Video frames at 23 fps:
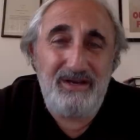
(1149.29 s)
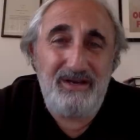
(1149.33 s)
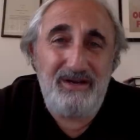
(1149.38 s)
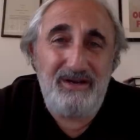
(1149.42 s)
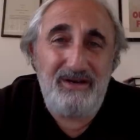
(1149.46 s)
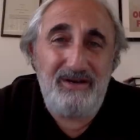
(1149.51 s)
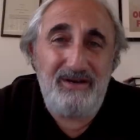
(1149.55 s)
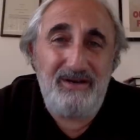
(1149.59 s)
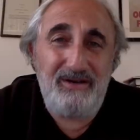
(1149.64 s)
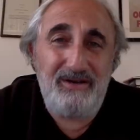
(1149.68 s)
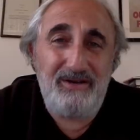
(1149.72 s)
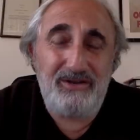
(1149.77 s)

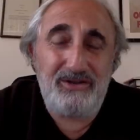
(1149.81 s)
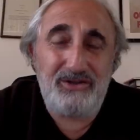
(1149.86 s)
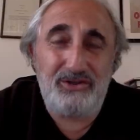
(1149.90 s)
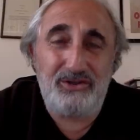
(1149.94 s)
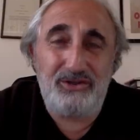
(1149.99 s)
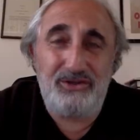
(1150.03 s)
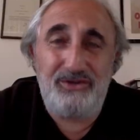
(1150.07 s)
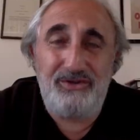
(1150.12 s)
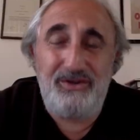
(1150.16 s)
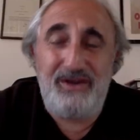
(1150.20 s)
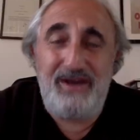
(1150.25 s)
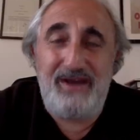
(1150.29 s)
So
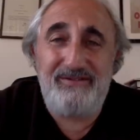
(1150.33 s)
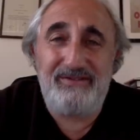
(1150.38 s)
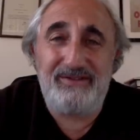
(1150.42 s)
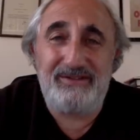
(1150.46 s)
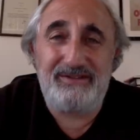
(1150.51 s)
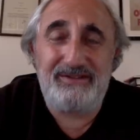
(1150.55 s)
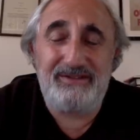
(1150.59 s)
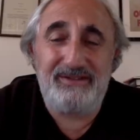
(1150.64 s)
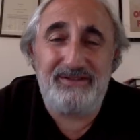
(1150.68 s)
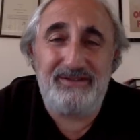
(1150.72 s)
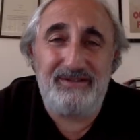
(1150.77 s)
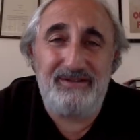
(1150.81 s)
there you have
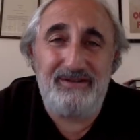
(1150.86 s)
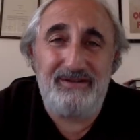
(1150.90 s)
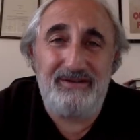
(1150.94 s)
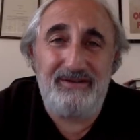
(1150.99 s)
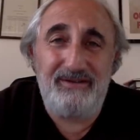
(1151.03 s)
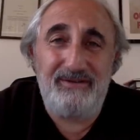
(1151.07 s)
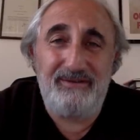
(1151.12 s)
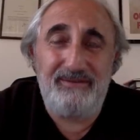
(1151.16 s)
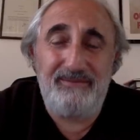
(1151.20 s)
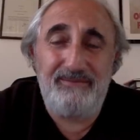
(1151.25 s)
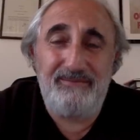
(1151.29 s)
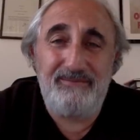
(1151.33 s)
it.
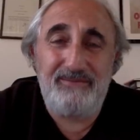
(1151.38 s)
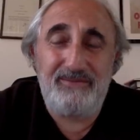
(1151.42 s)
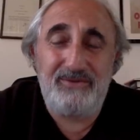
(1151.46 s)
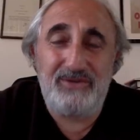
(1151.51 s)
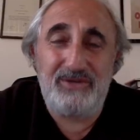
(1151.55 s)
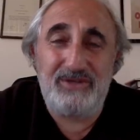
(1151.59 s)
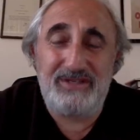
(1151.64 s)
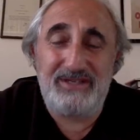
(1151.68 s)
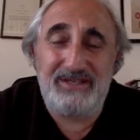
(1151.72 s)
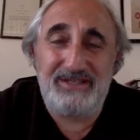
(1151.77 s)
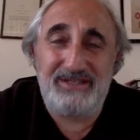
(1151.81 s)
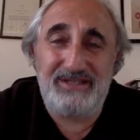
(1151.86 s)
So
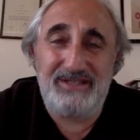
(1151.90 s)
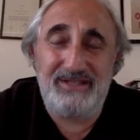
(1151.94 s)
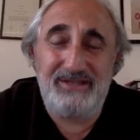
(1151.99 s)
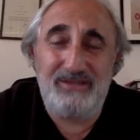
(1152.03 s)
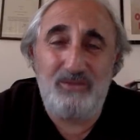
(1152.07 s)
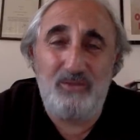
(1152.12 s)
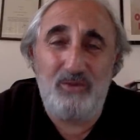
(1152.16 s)
as I said,